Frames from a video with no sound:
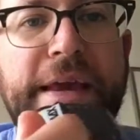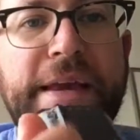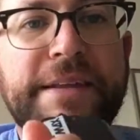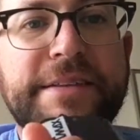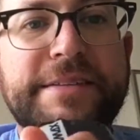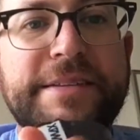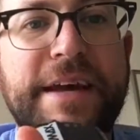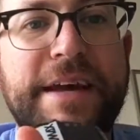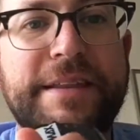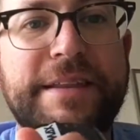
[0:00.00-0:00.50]

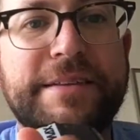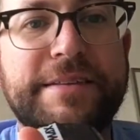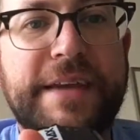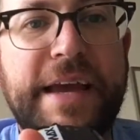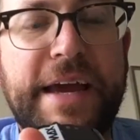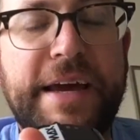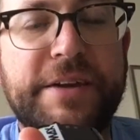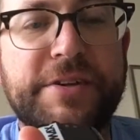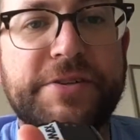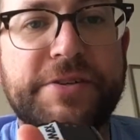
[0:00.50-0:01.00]
inside this
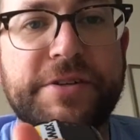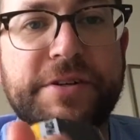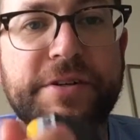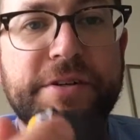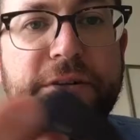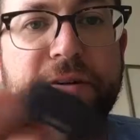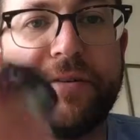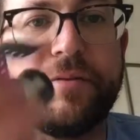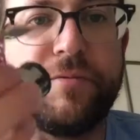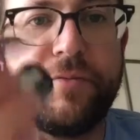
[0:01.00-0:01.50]

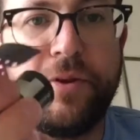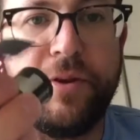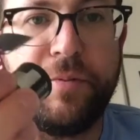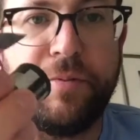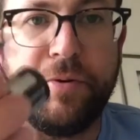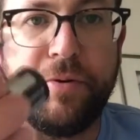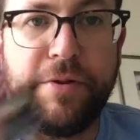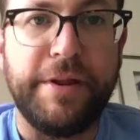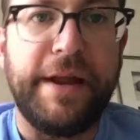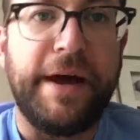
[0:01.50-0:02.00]
canister when you
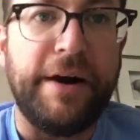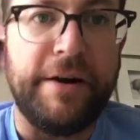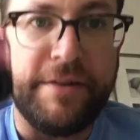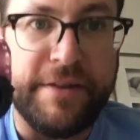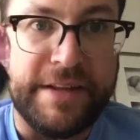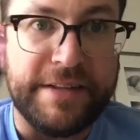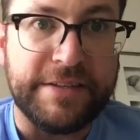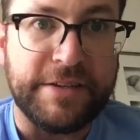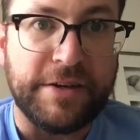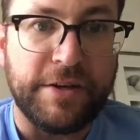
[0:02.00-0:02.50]
pull it out, and
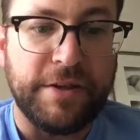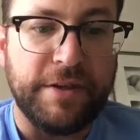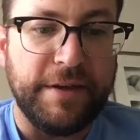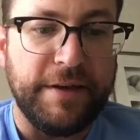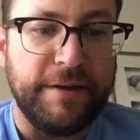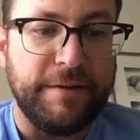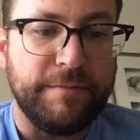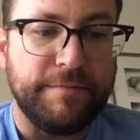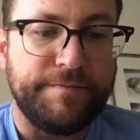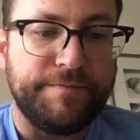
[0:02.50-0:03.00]
that's a good
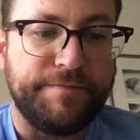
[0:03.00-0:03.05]
thing.